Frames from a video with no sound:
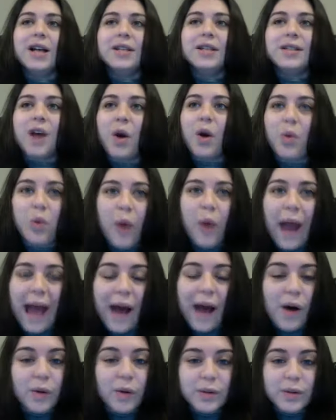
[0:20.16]

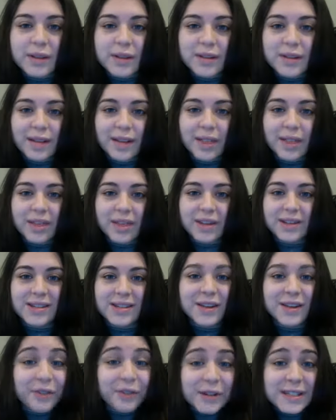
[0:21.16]
around the
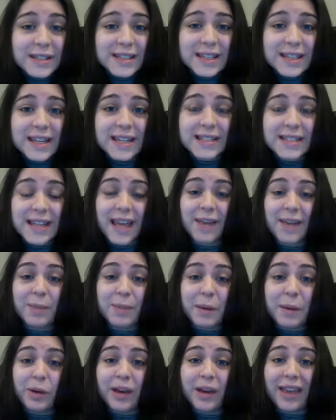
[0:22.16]
differences and
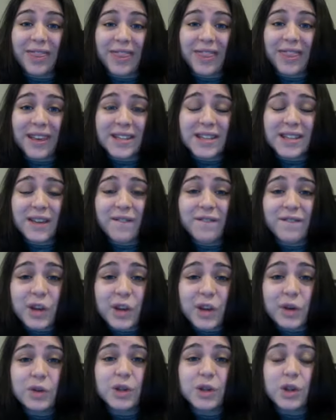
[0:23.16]
people get things
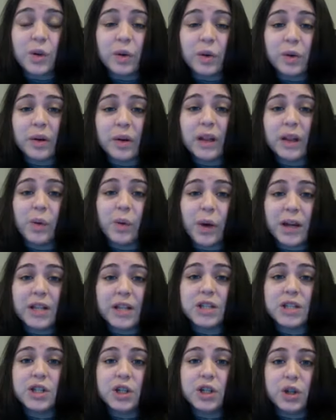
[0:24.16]
confused, so we really
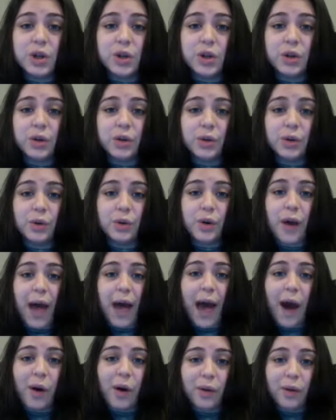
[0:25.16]
wanted to
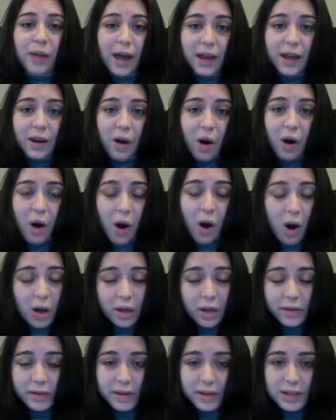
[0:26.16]
outline
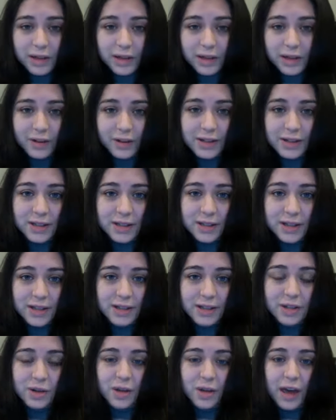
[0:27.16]
all of the
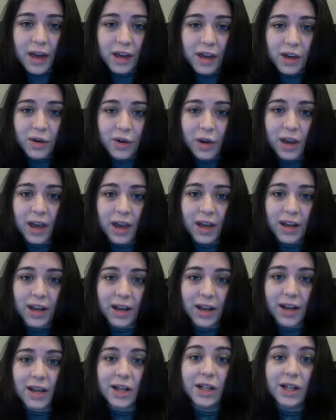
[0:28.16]
differences so that you can
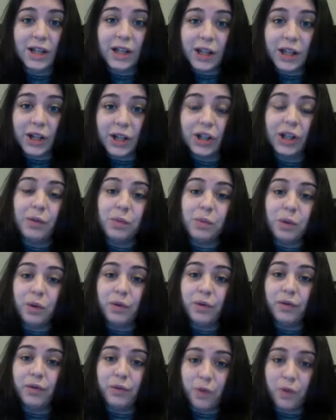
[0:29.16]
clearly
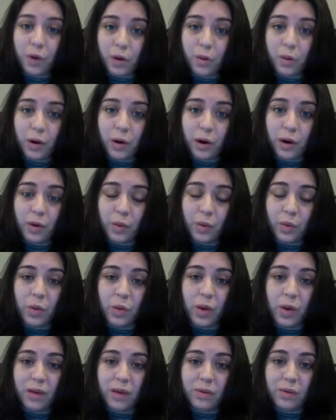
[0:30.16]
move forward with
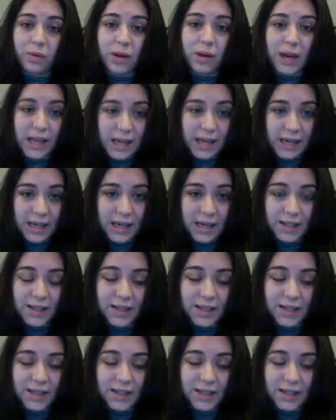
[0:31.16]
what you need.